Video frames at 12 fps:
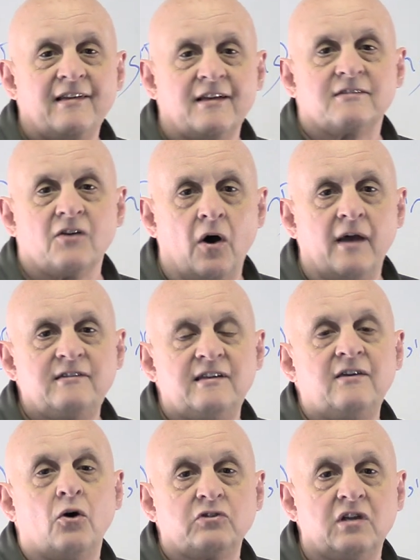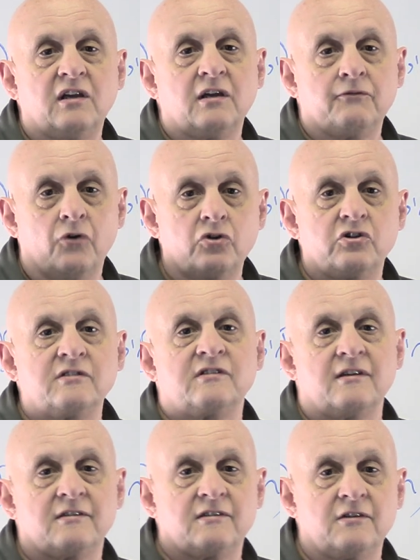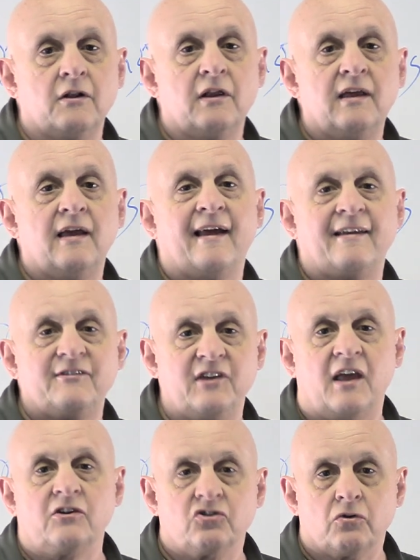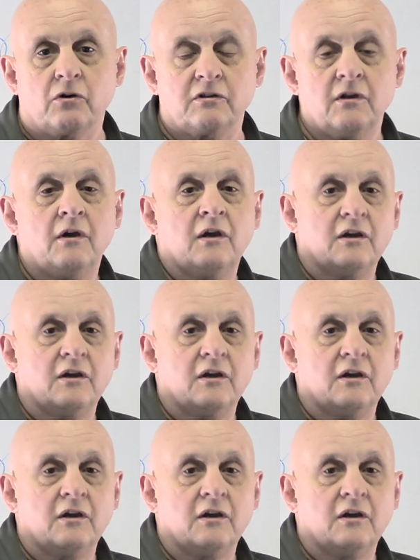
it's I T O T convergence is silly and dangerous.